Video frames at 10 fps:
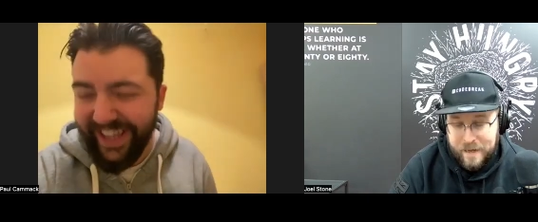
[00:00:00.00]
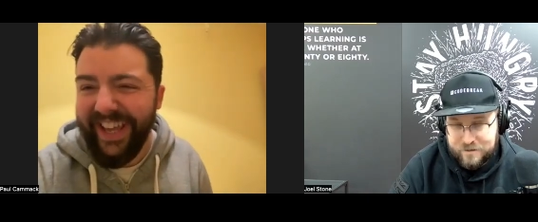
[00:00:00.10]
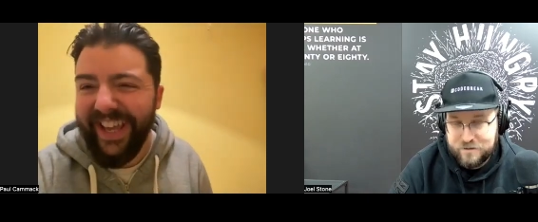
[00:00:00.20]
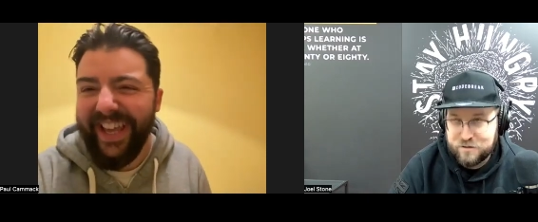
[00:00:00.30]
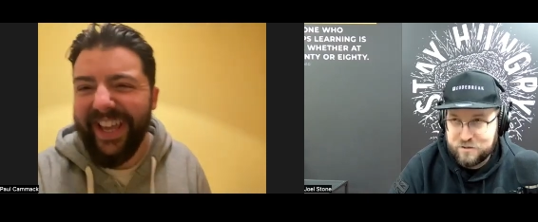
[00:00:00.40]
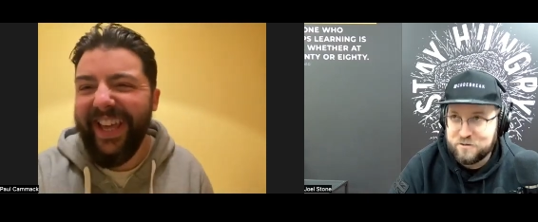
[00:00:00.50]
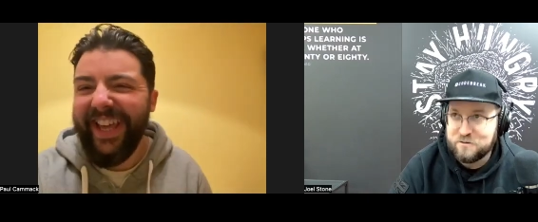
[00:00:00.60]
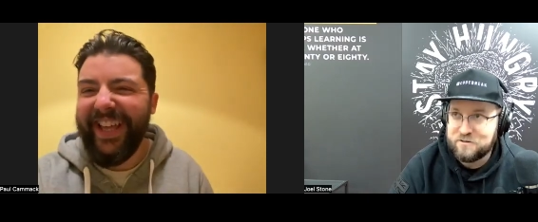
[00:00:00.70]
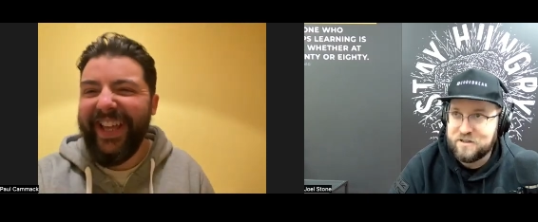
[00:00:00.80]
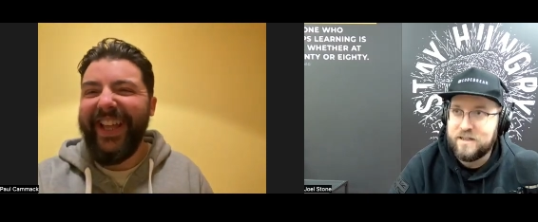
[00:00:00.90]
Speaker 1: and your
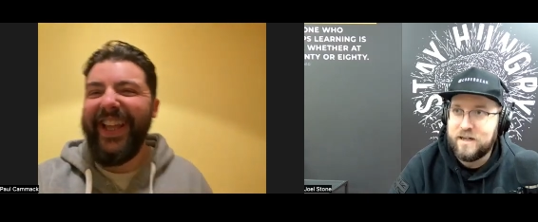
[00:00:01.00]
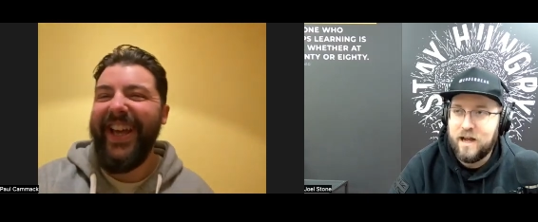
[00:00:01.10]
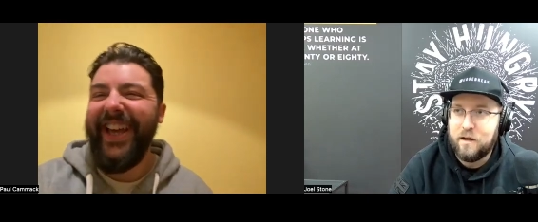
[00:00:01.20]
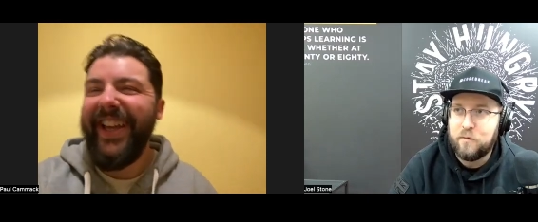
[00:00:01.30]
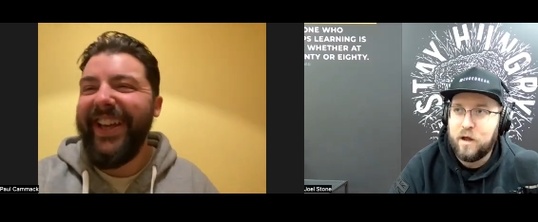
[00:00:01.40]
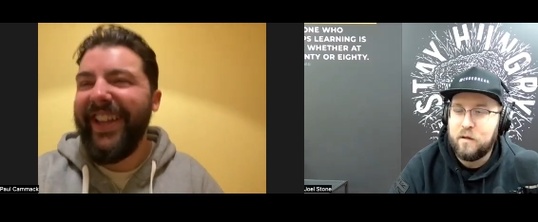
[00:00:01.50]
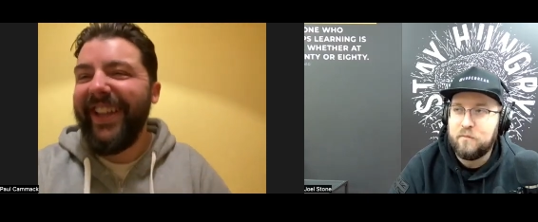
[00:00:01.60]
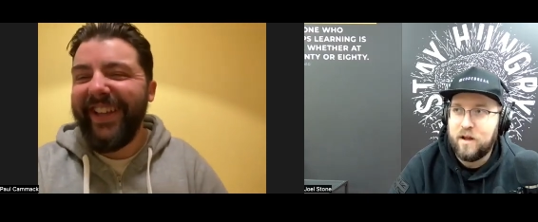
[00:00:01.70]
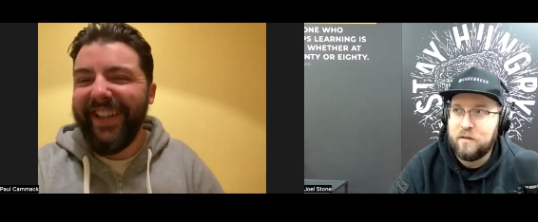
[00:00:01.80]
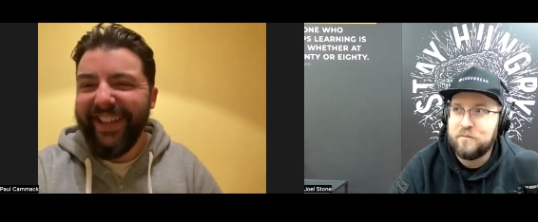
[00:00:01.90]
children. Yeah, I'm,
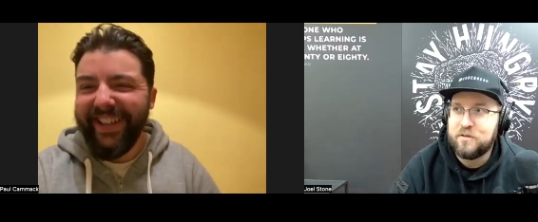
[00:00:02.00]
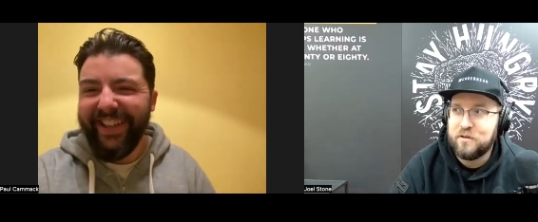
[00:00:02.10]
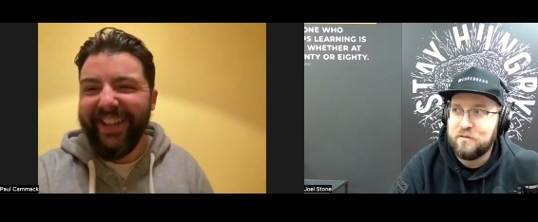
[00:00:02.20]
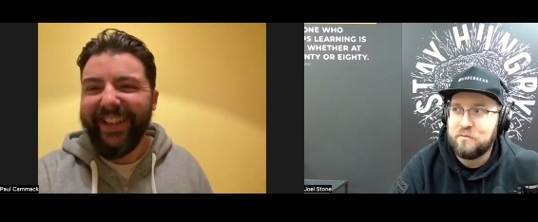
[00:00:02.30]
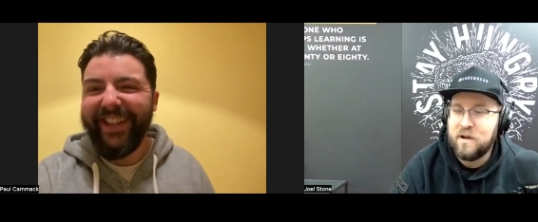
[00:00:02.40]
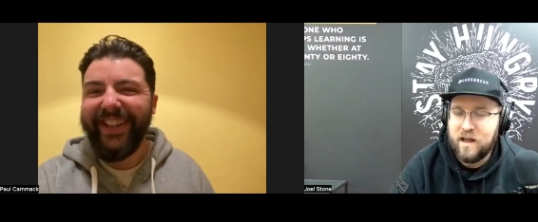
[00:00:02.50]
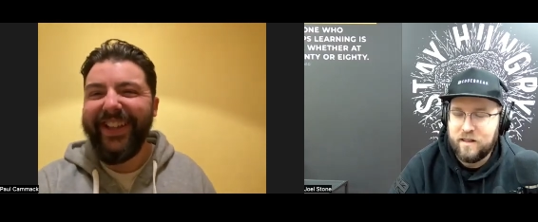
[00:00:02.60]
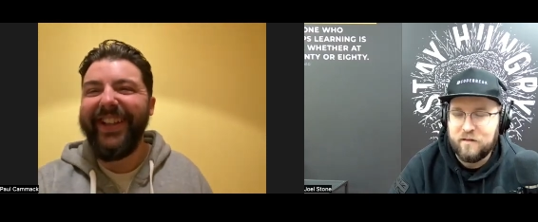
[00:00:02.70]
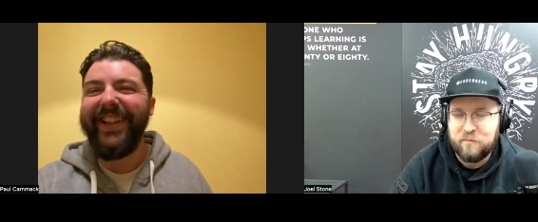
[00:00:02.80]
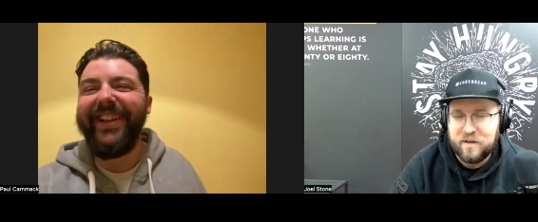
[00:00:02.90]
I'm, I'm sort of where
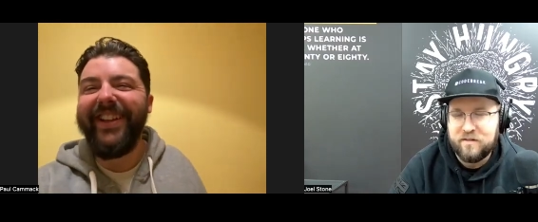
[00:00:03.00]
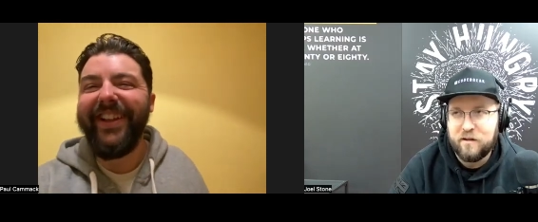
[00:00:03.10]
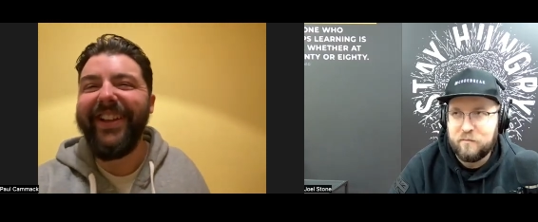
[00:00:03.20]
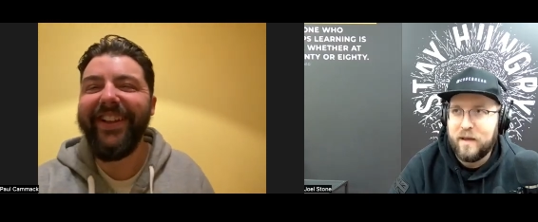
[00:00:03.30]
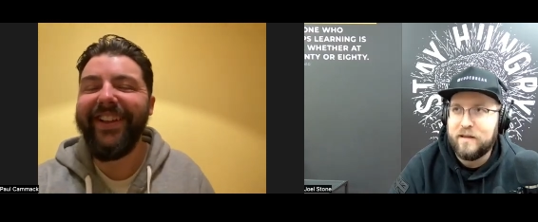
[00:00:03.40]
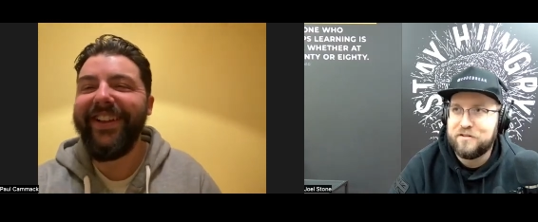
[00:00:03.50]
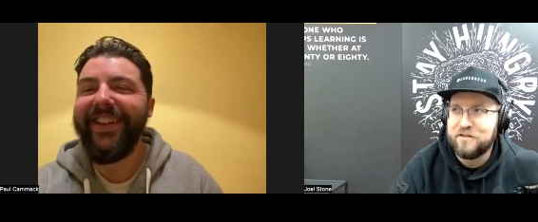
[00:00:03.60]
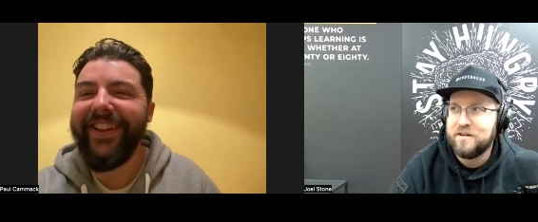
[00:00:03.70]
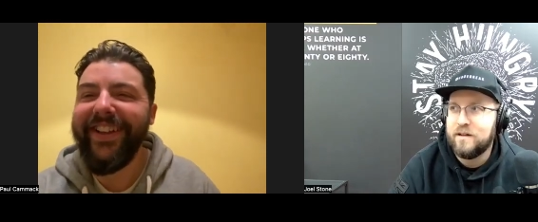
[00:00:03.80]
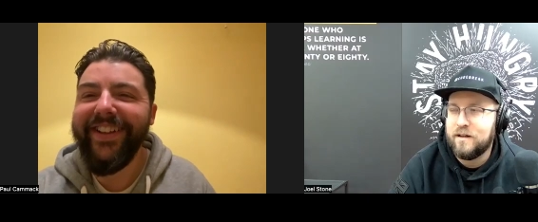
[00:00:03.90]
they've been so
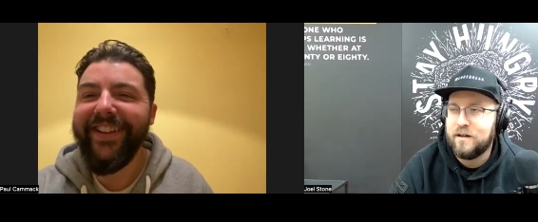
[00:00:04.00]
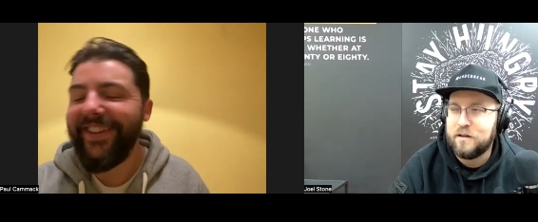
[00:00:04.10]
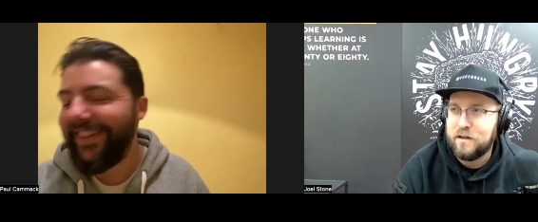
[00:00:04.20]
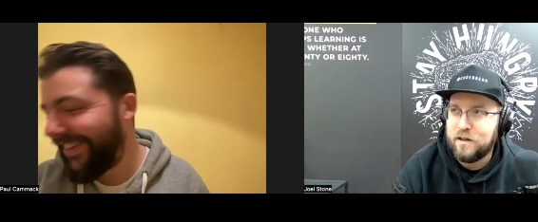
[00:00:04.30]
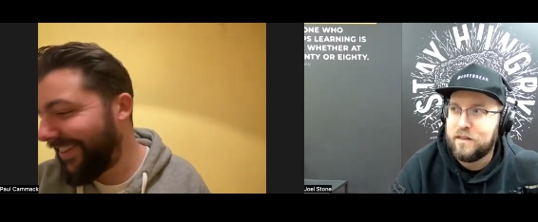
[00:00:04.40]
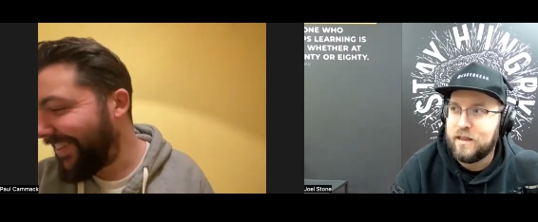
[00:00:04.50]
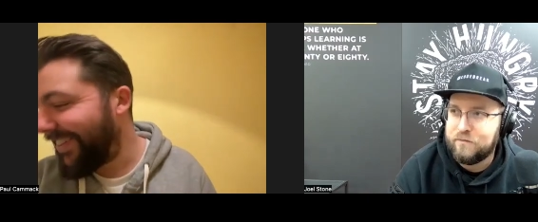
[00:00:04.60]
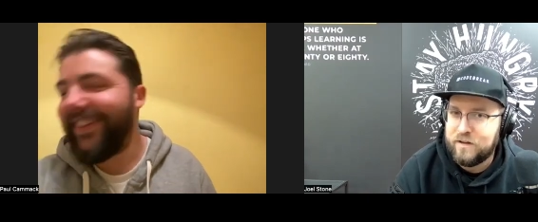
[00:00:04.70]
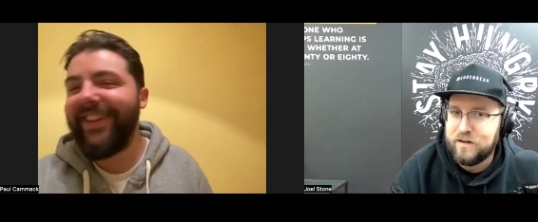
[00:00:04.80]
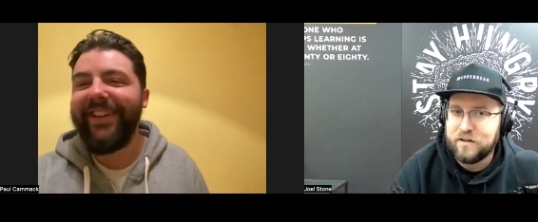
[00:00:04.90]
patient, and I, I
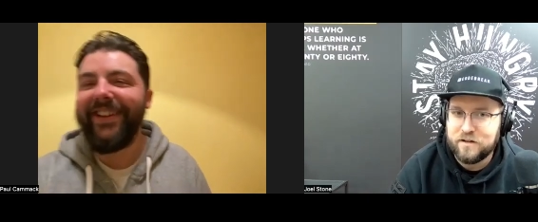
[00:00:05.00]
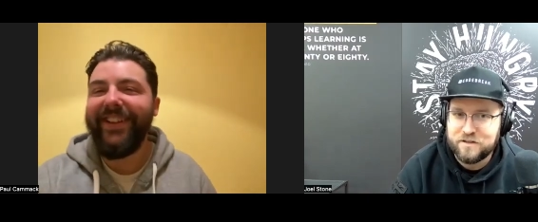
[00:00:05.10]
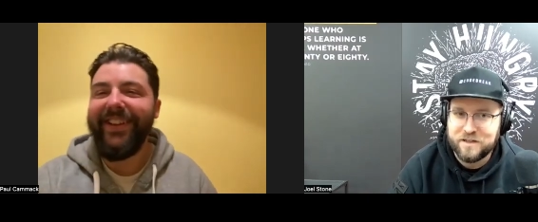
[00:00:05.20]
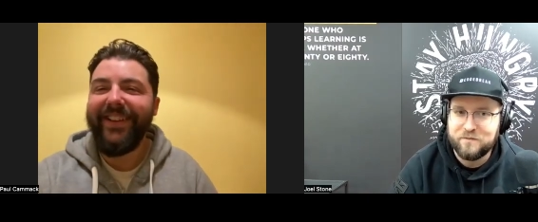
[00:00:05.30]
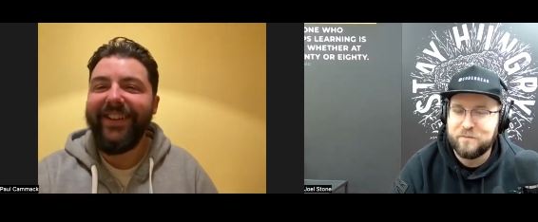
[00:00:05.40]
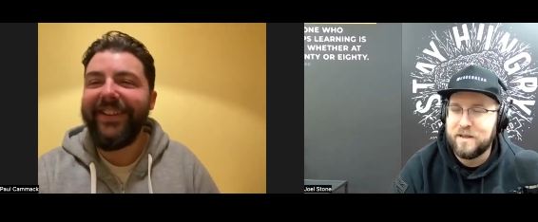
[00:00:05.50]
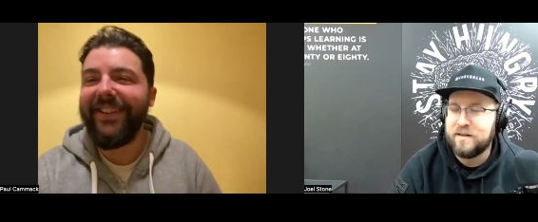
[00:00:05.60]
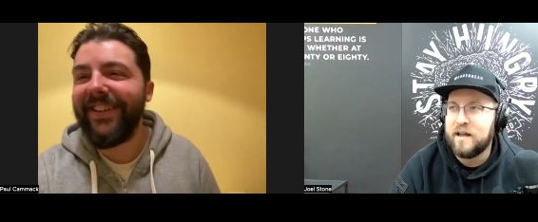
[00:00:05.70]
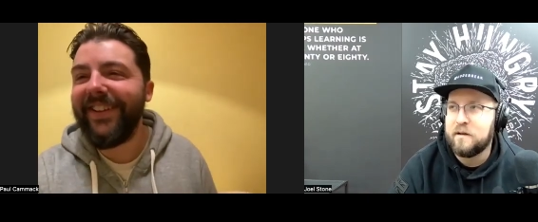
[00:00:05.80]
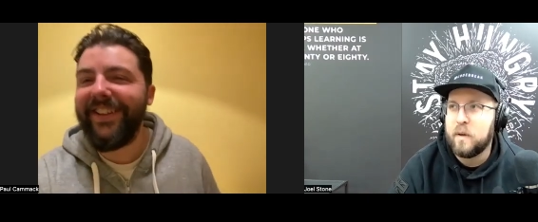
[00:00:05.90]
think feel like I should give them their
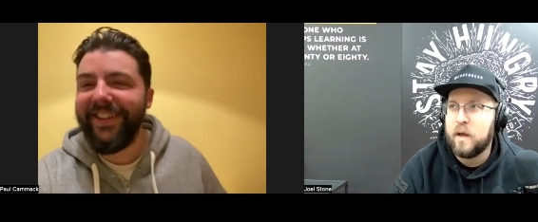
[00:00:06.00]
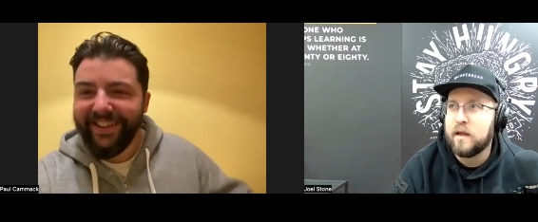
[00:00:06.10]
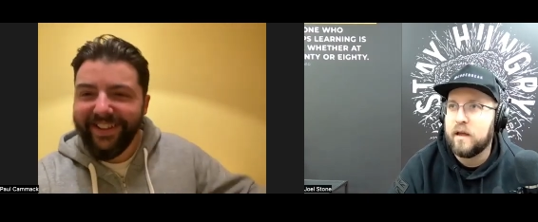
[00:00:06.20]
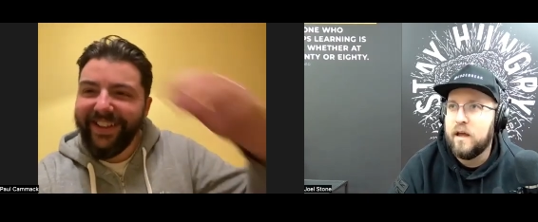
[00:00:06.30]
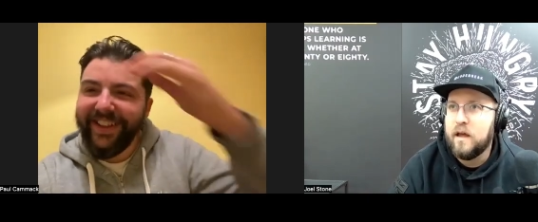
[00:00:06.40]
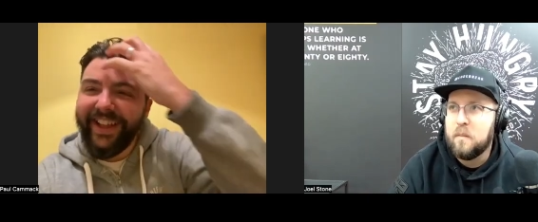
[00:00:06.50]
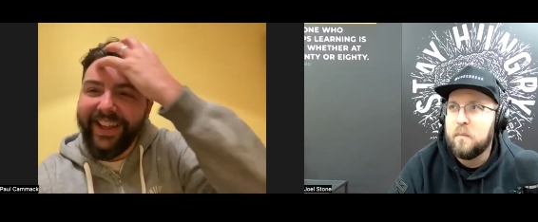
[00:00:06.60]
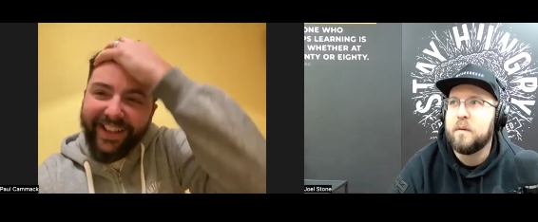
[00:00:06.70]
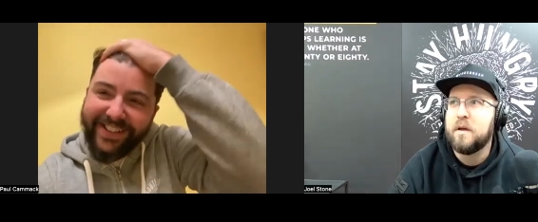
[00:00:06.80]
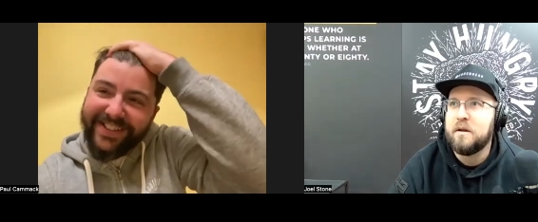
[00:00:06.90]
dad back. But I'm going